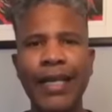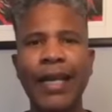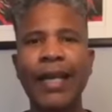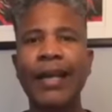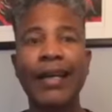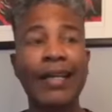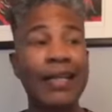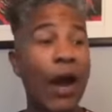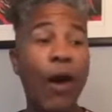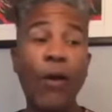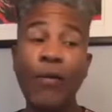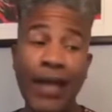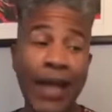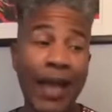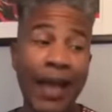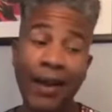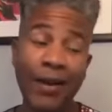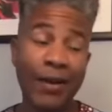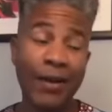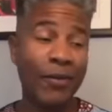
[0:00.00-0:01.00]
Yeah, oh
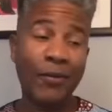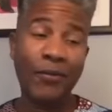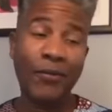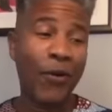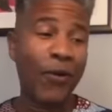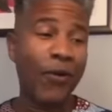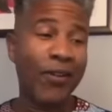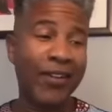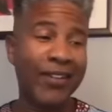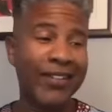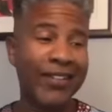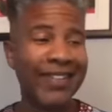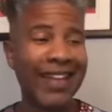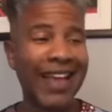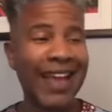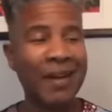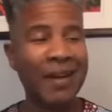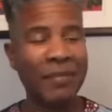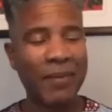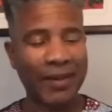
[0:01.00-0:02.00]
yeah, of course.
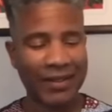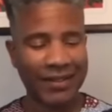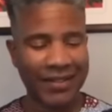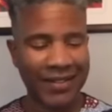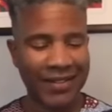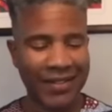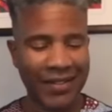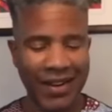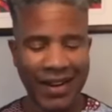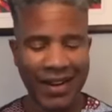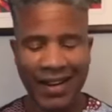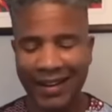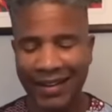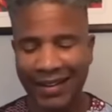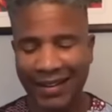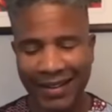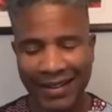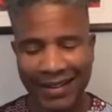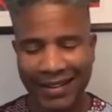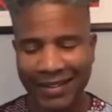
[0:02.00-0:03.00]
Yeah, because, you
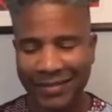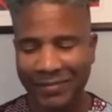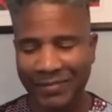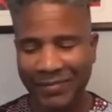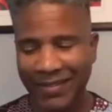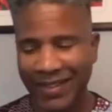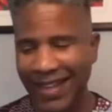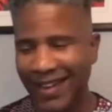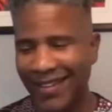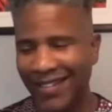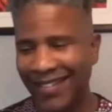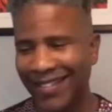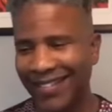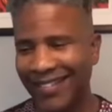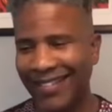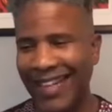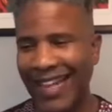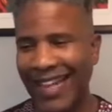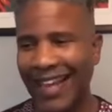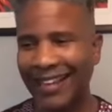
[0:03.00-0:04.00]
know,
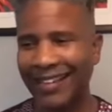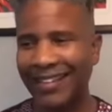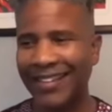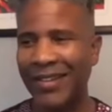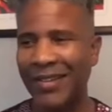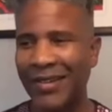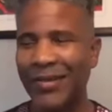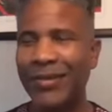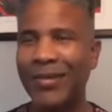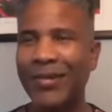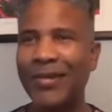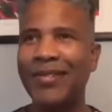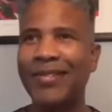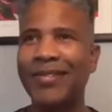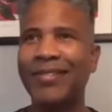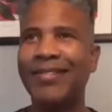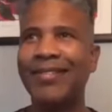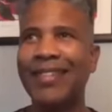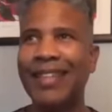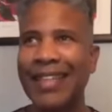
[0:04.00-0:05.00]
like
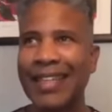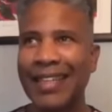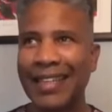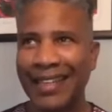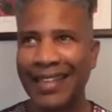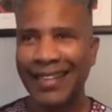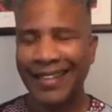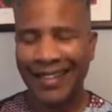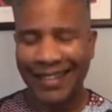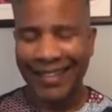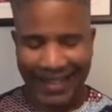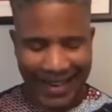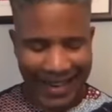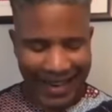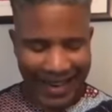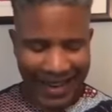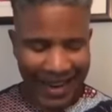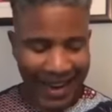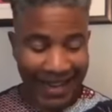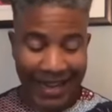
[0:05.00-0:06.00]
you,
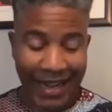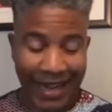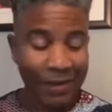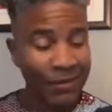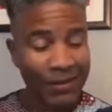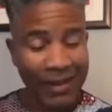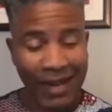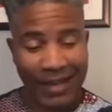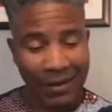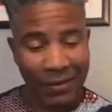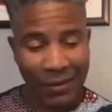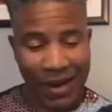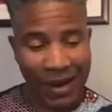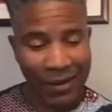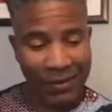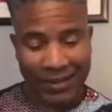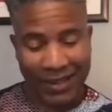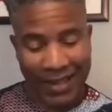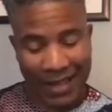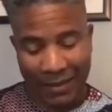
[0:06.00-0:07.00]
like what I
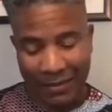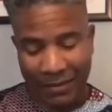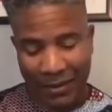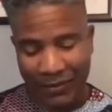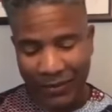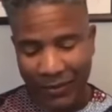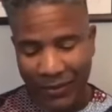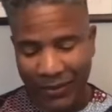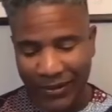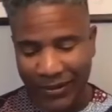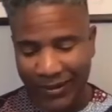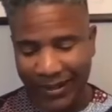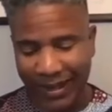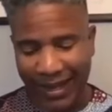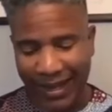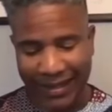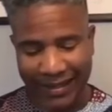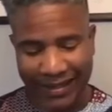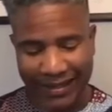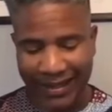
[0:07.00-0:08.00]
was saying before,
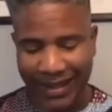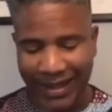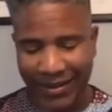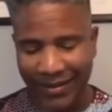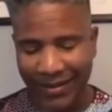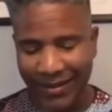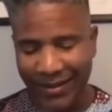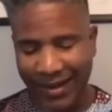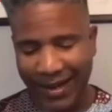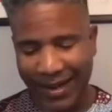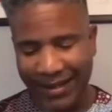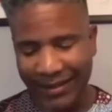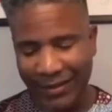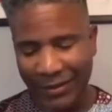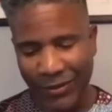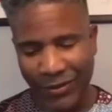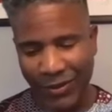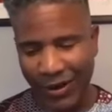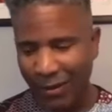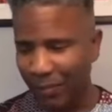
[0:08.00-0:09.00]
like, you know,
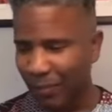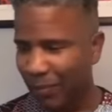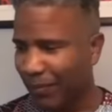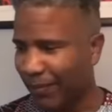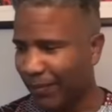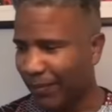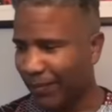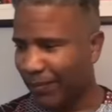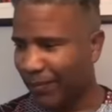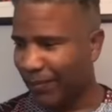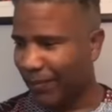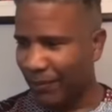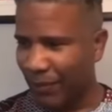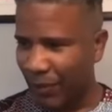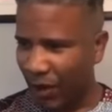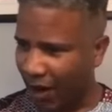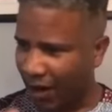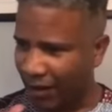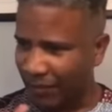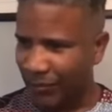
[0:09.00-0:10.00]
like you have
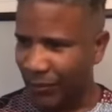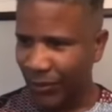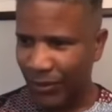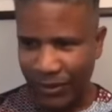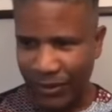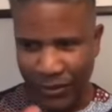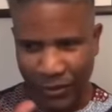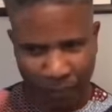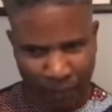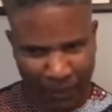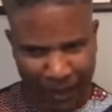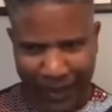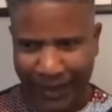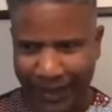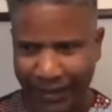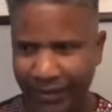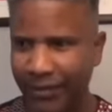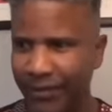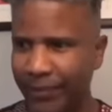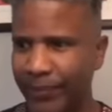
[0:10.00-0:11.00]
come to a new
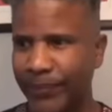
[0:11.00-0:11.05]
place